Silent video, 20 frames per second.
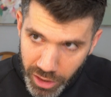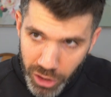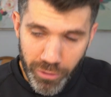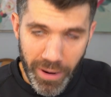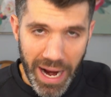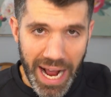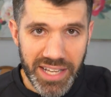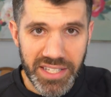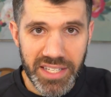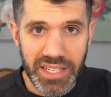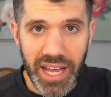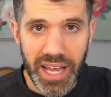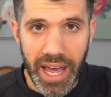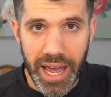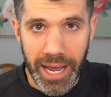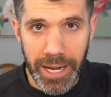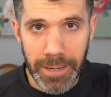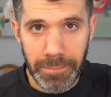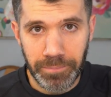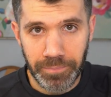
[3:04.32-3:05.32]
grass and
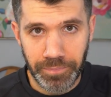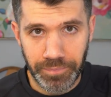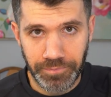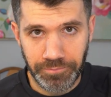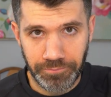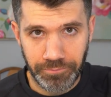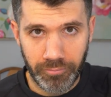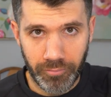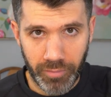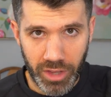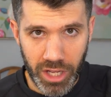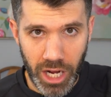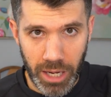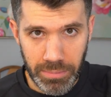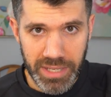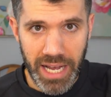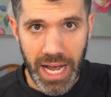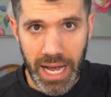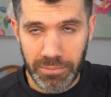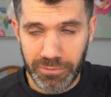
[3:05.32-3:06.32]
hay up
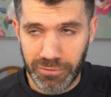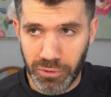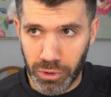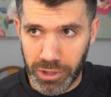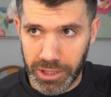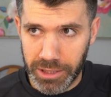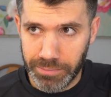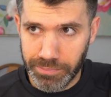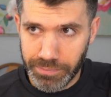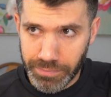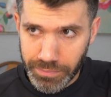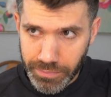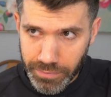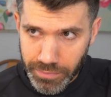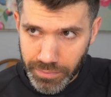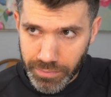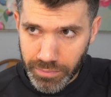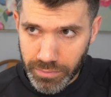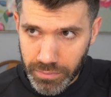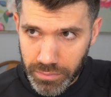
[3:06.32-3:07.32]
top for
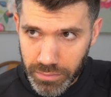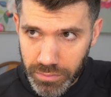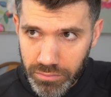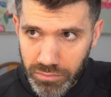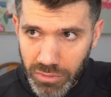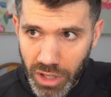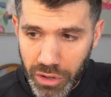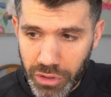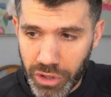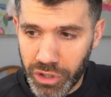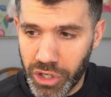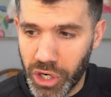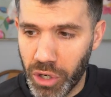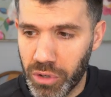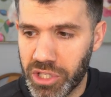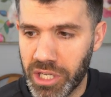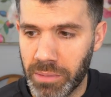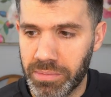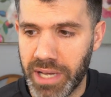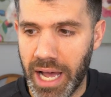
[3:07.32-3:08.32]
the
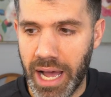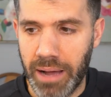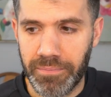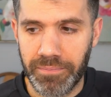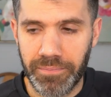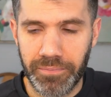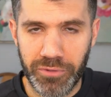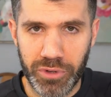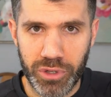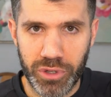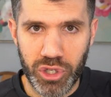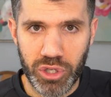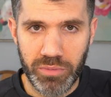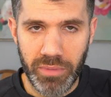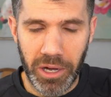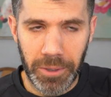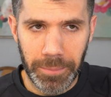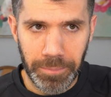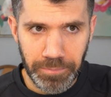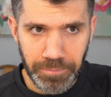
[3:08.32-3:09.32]
notes up top for the
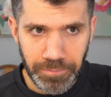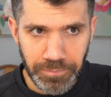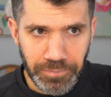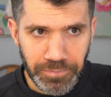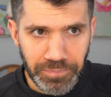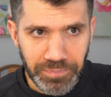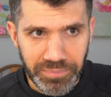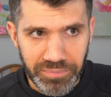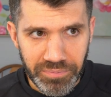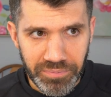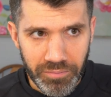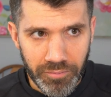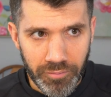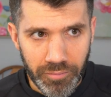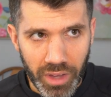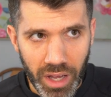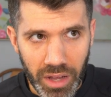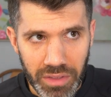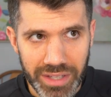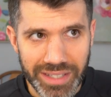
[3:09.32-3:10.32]
smell.
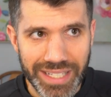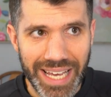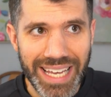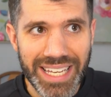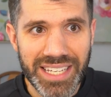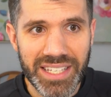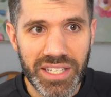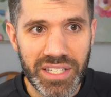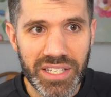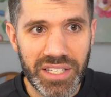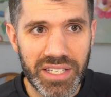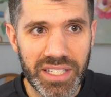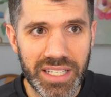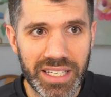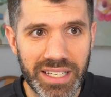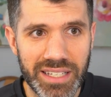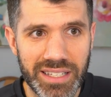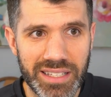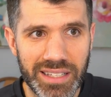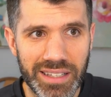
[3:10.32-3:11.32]
The taste
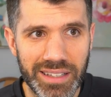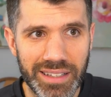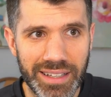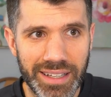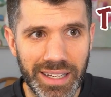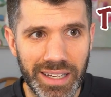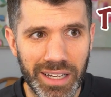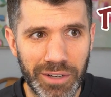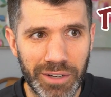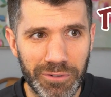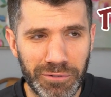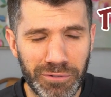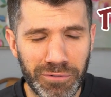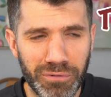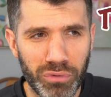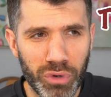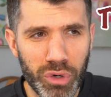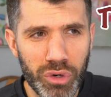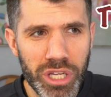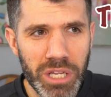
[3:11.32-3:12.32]
is
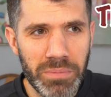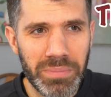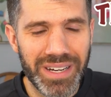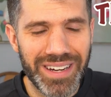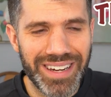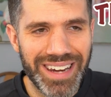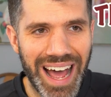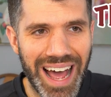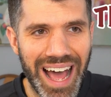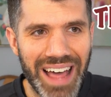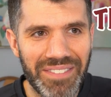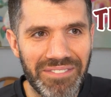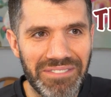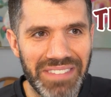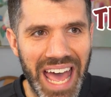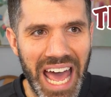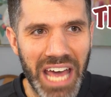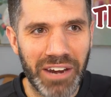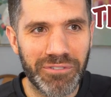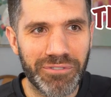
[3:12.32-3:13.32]
fruity, but not
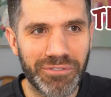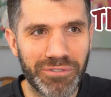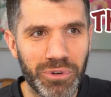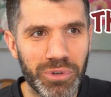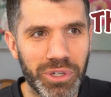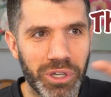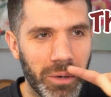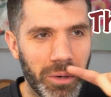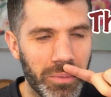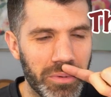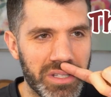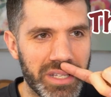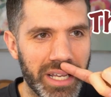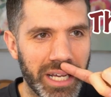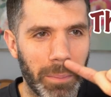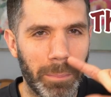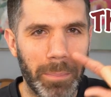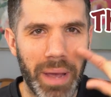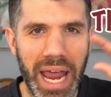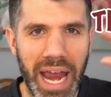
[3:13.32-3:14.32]
that fruity, almost
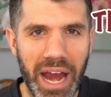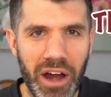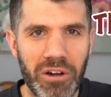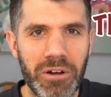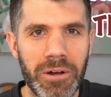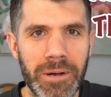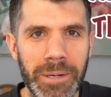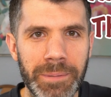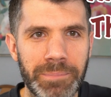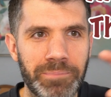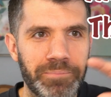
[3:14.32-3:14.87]
like a pear.